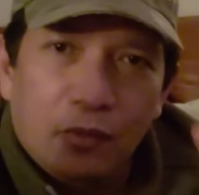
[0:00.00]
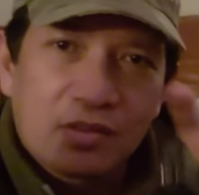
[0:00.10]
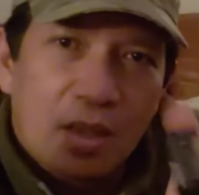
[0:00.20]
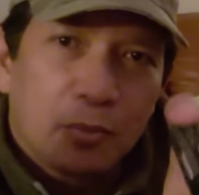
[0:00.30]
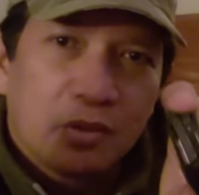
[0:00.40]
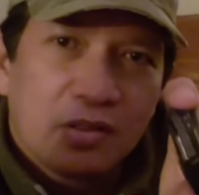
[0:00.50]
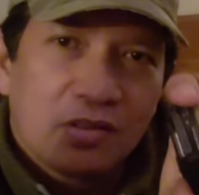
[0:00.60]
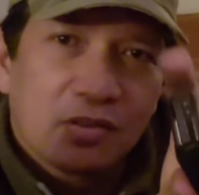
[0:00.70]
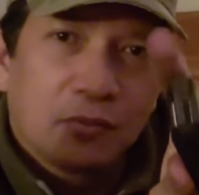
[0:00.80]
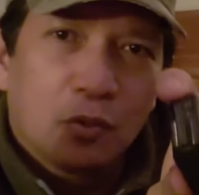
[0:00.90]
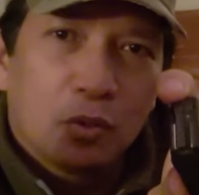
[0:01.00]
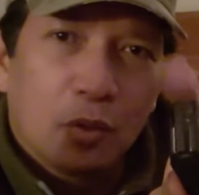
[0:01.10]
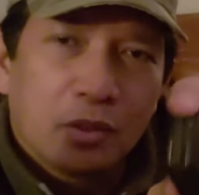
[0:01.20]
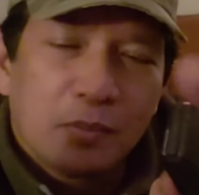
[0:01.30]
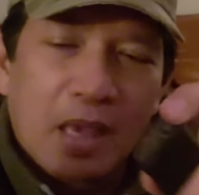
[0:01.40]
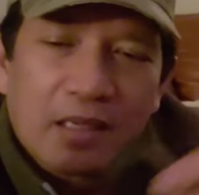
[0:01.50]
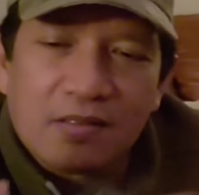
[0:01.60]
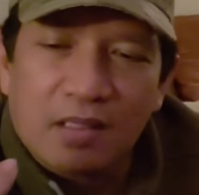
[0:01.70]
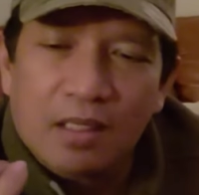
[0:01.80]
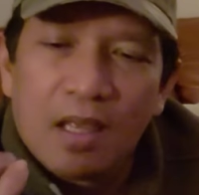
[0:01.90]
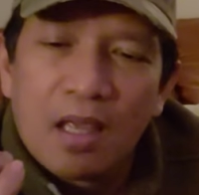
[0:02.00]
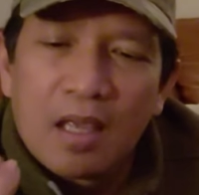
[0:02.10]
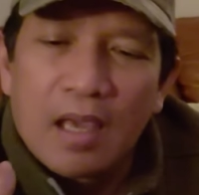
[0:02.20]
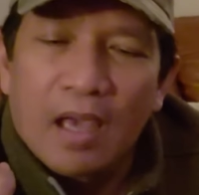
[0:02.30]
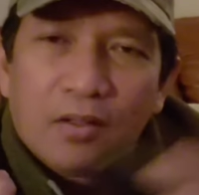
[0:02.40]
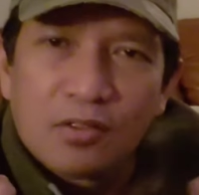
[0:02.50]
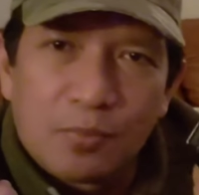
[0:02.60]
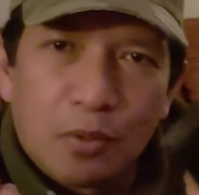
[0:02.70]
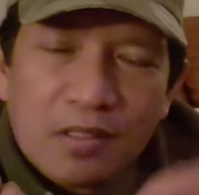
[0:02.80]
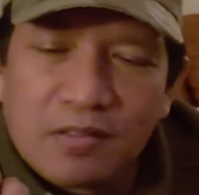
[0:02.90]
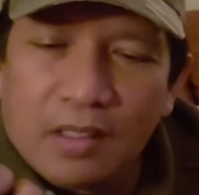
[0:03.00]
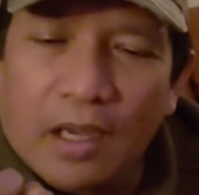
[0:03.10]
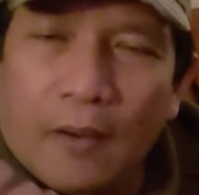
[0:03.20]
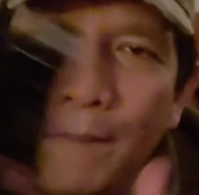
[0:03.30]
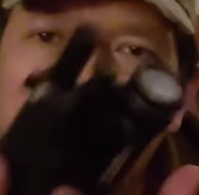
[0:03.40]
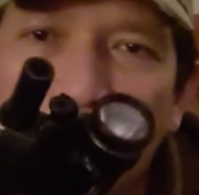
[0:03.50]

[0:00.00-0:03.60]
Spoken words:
For example, this is a full loaded magazine and there's bullets in there.